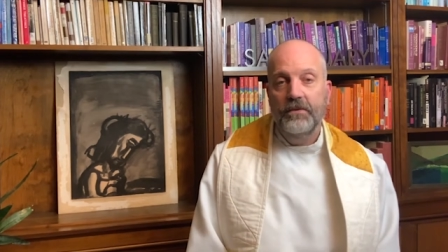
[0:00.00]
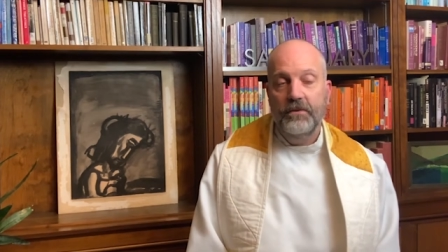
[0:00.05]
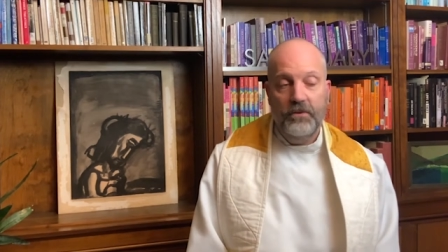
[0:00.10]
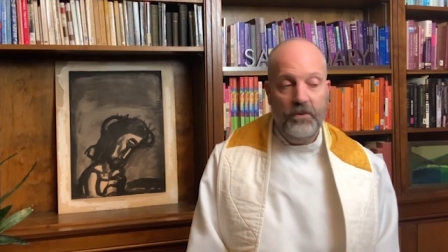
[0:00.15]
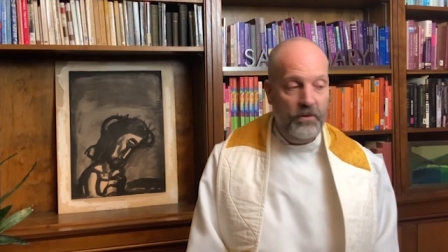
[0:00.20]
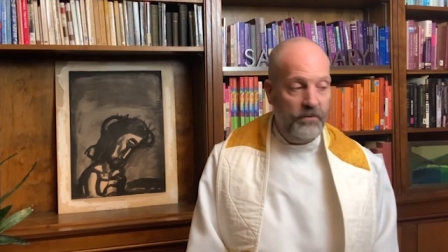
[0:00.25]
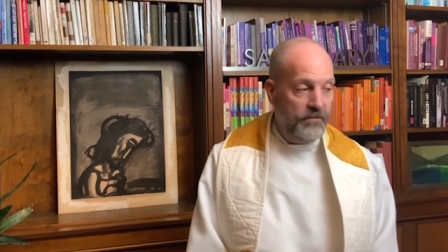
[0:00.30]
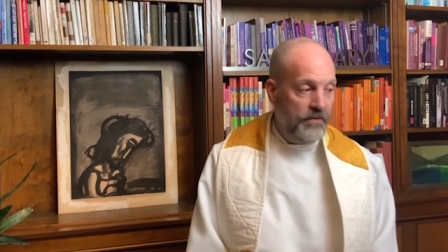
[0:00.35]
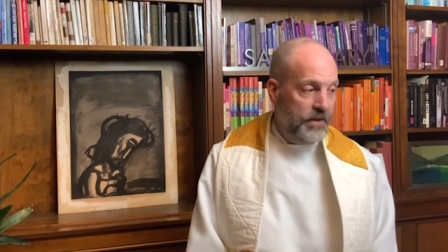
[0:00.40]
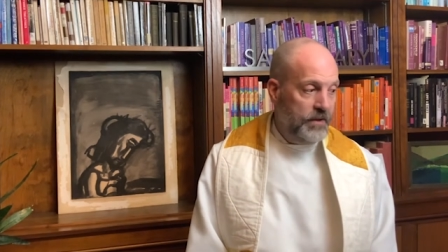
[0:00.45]
And
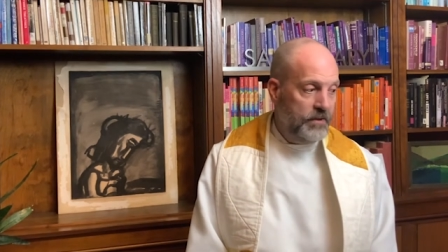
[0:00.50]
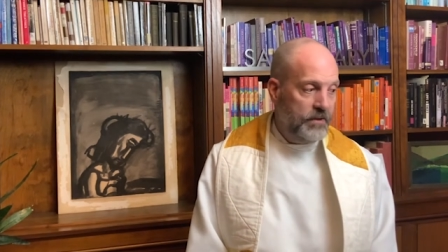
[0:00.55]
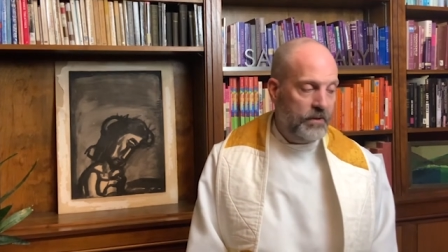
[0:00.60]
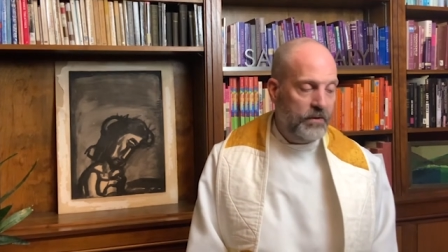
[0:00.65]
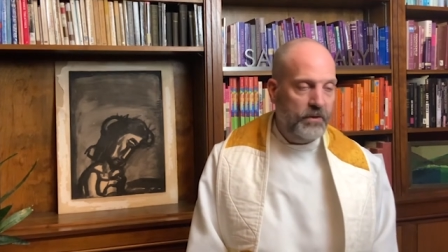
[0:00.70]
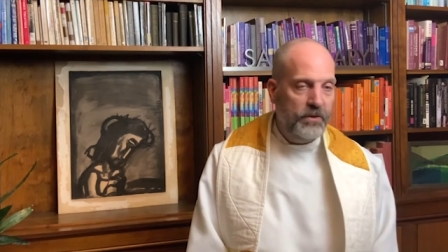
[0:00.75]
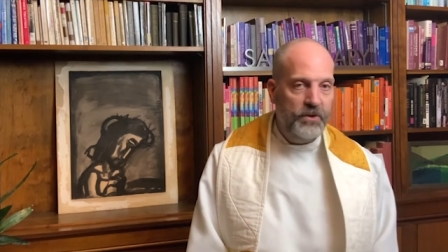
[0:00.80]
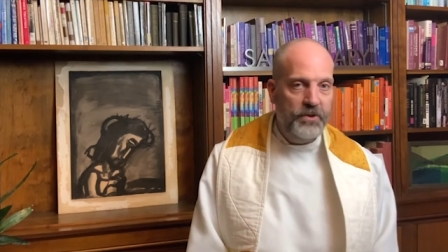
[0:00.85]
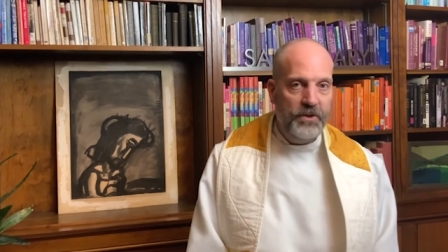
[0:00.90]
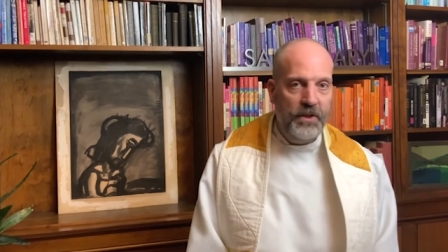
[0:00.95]
so if he's
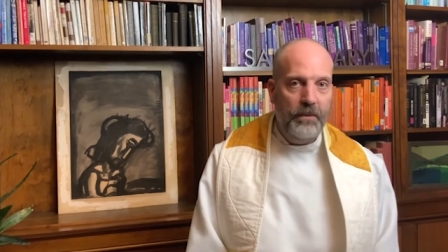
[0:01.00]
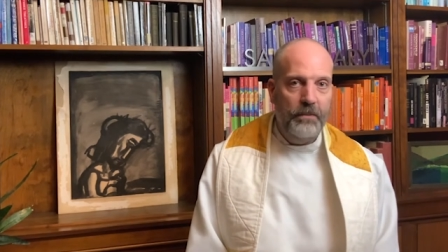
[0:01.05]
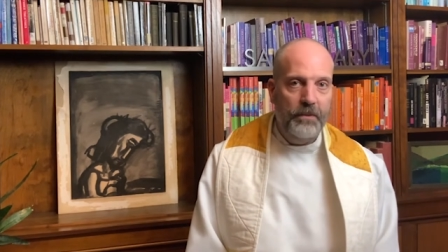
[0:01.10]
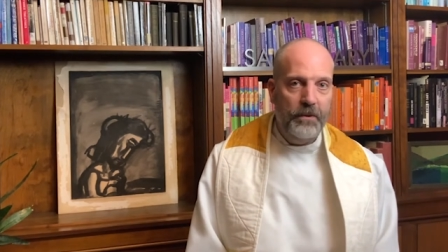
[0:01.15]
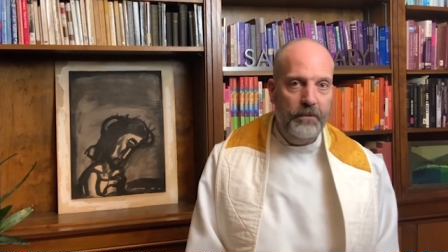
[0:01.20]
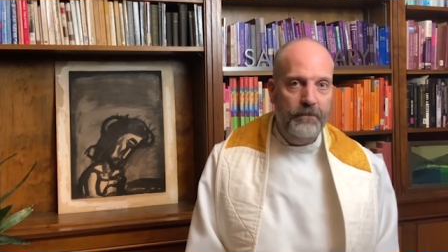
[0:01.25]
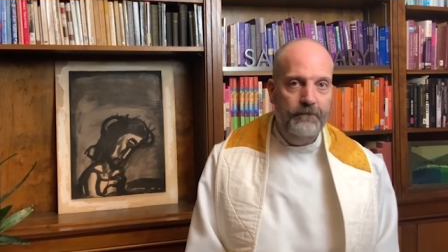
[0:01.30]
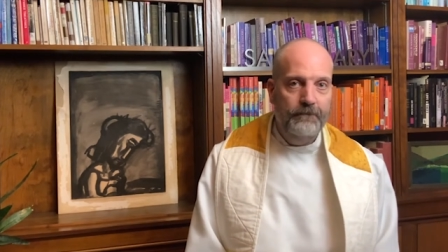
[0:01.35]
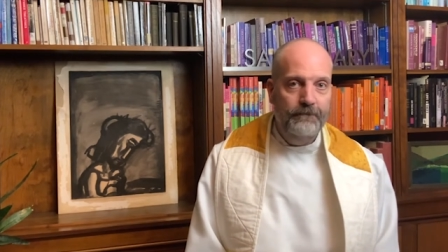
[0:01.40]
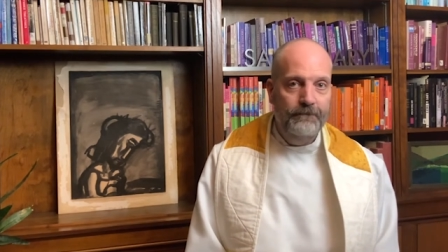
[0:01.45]
the good
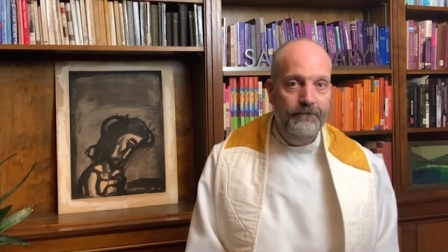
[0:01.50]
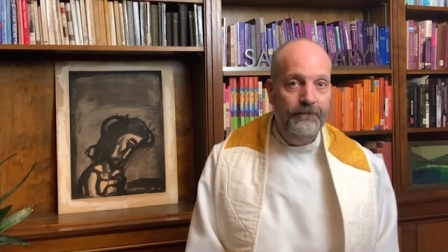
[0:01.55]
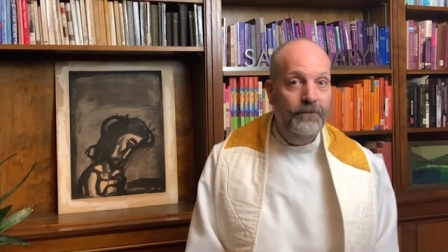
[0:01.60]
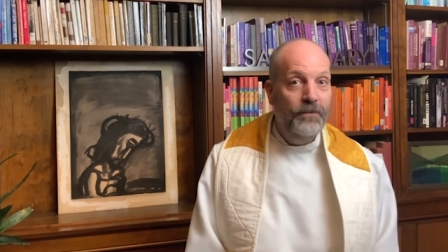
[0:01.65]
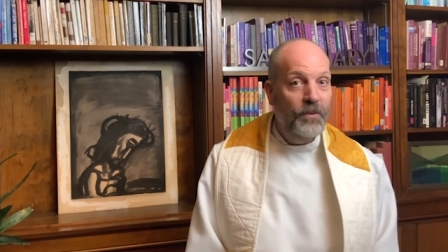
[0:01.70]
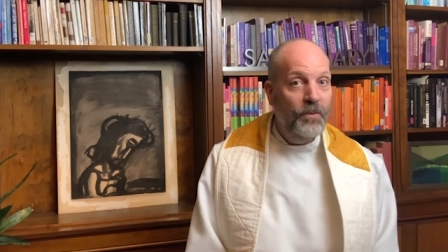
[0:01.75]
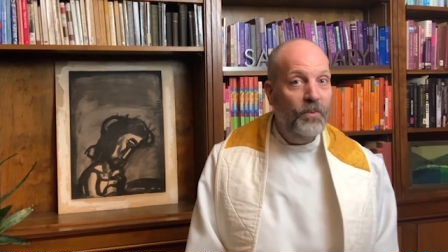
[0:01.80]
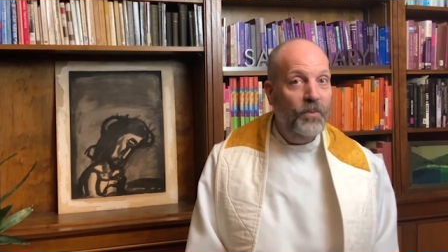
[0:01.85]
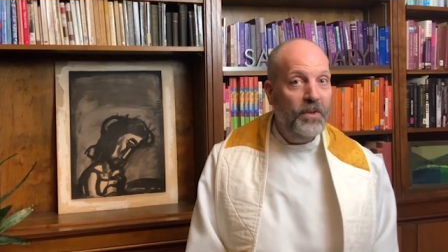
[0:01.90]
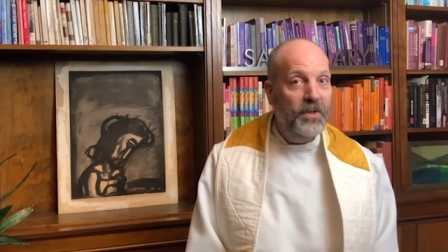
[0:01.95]
shepherd,
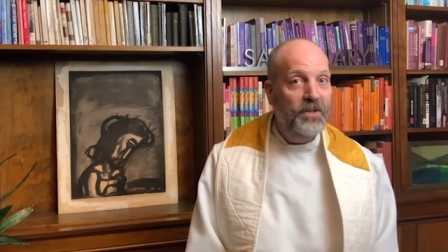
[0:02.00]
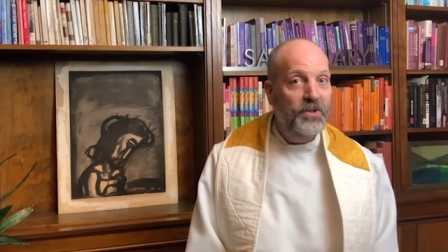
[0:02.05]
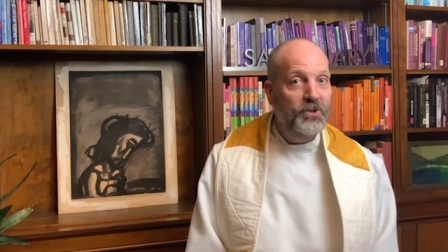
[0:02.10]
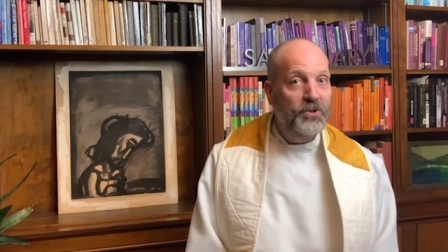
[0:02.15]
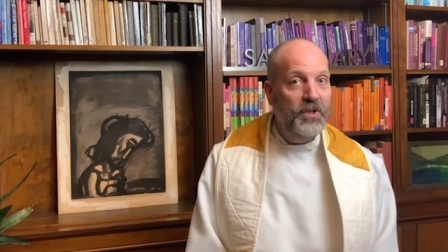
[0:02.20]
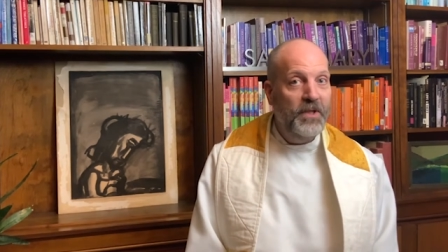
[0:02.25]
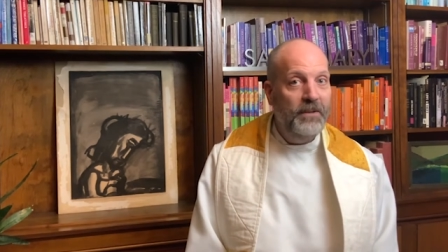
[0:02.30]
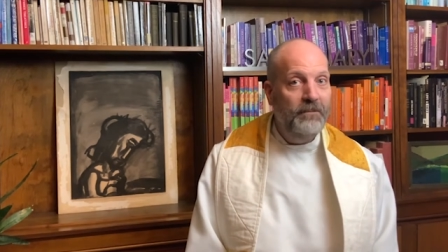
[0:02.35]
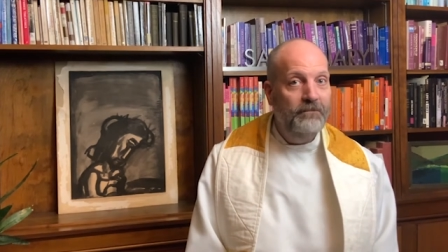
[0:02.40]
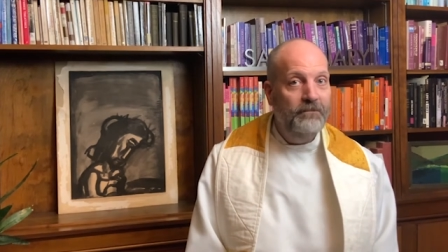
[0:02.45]
we're the
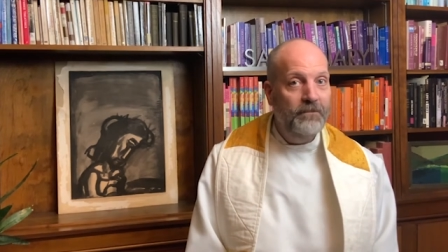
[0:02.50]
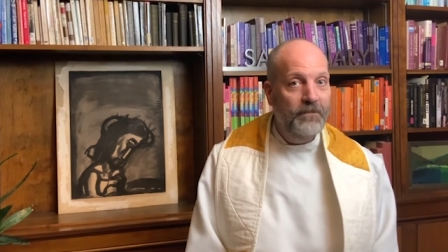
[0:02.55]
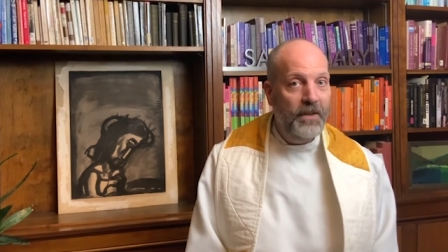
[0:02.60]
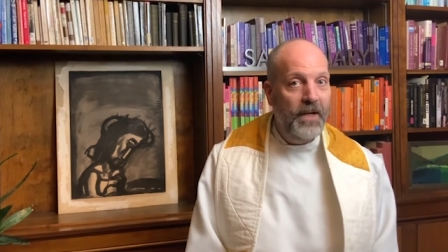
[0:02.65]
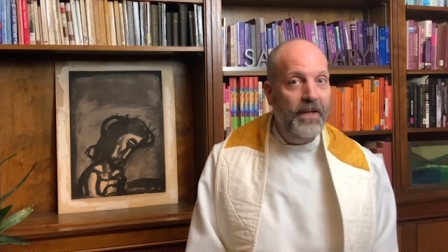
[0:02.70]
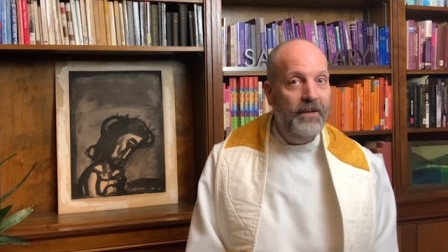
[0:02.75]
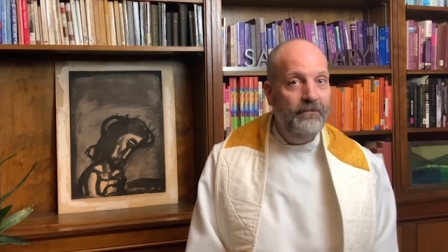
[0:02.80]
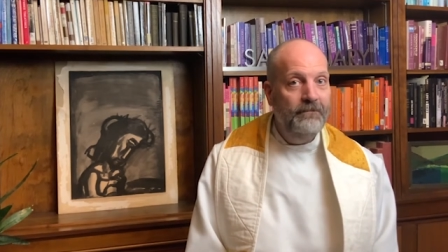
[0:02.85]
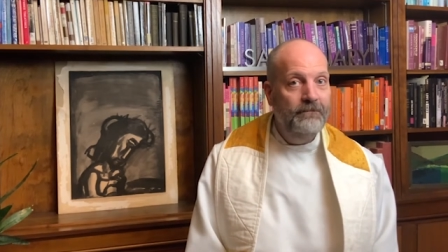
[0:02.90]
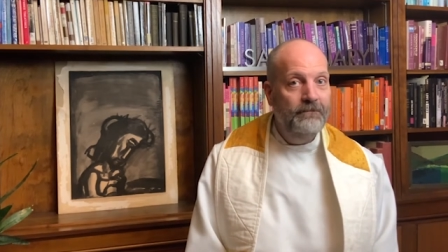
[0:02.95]
sheep,
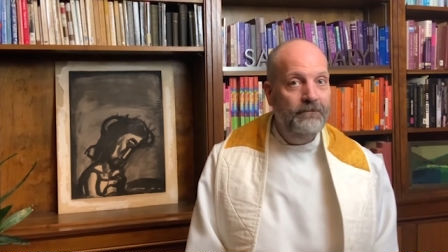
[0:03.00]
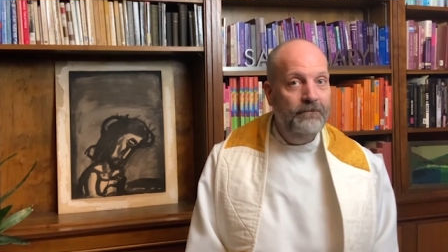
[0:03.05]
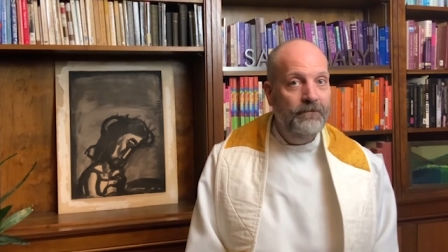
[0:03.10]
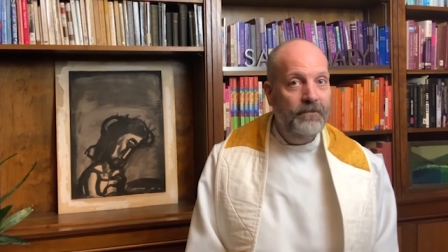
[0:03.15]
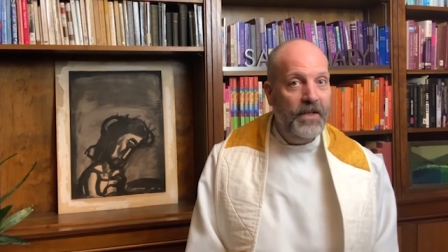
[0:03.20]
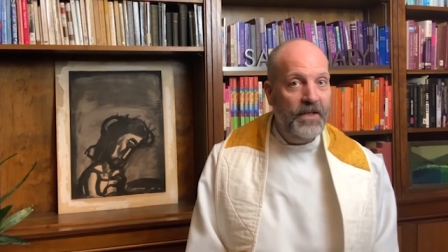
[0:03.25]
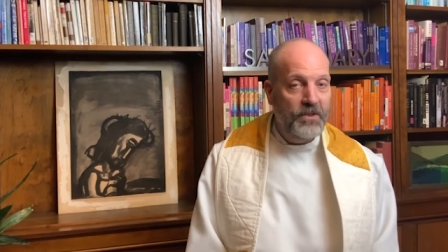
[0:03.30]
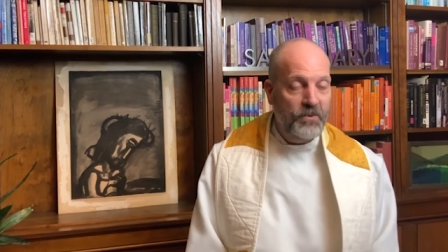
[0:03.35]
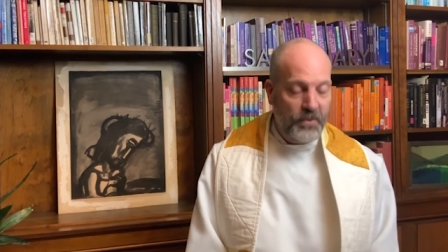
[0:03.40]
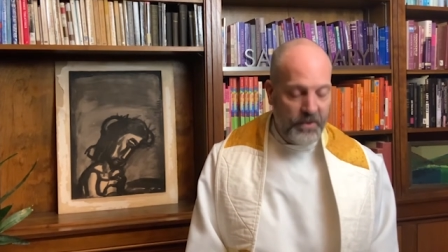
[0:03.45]
right?
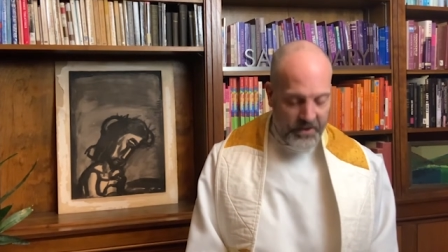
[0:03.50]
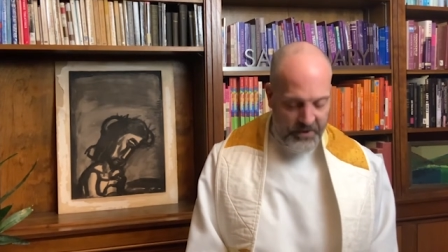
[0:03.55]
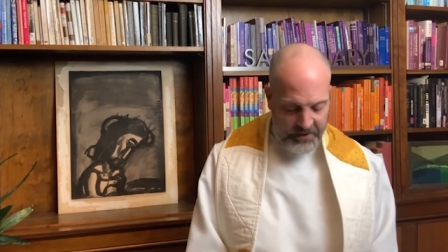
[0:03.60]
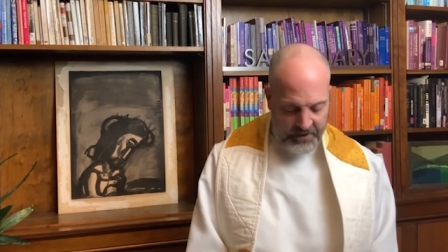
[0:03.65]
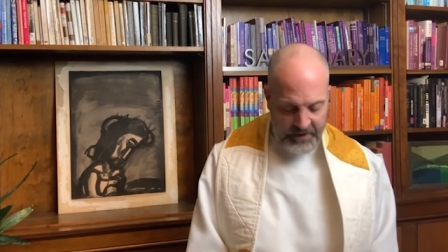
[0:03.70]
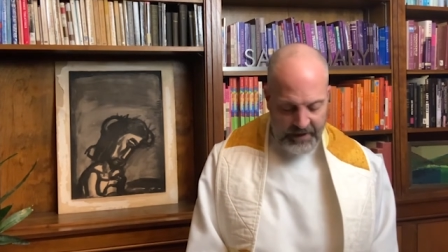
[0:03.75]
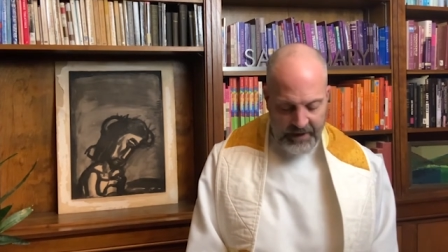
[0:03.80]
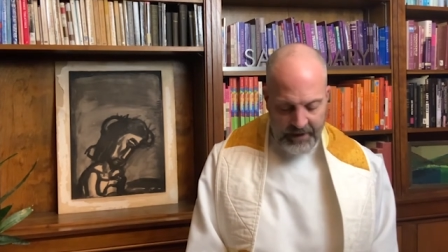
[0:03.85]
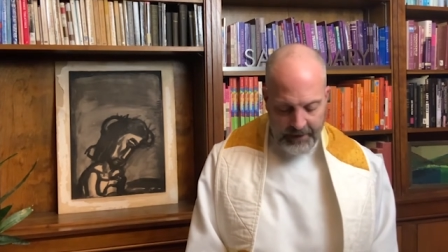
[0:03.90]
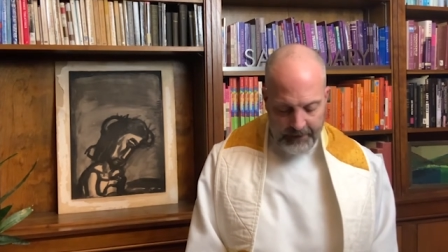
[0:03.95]
That's what he's
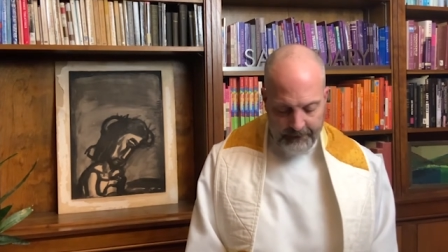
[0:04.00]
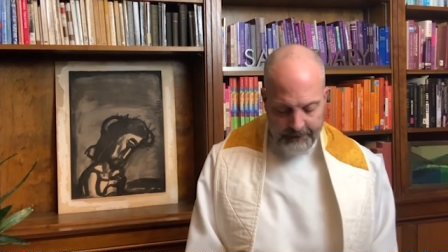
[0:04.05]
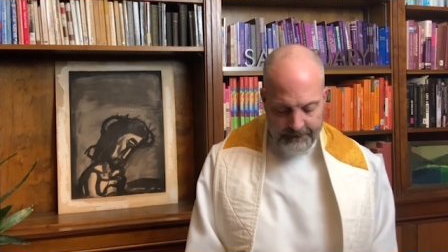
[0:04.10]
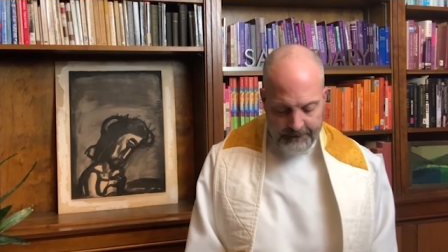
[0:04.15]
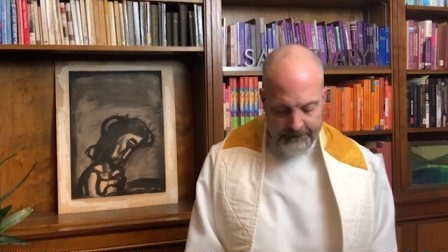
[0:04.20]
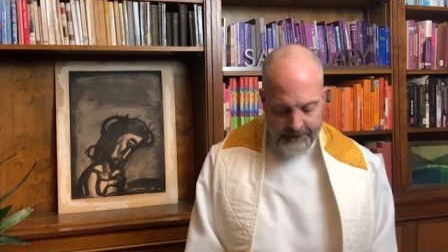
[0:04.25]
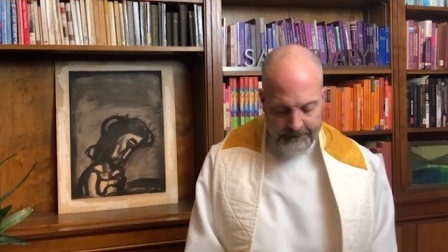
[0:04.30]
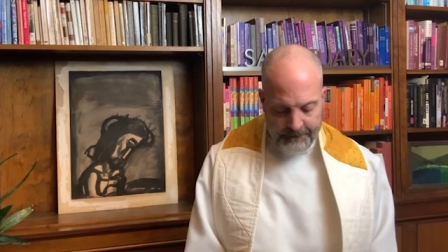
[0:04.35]
saying.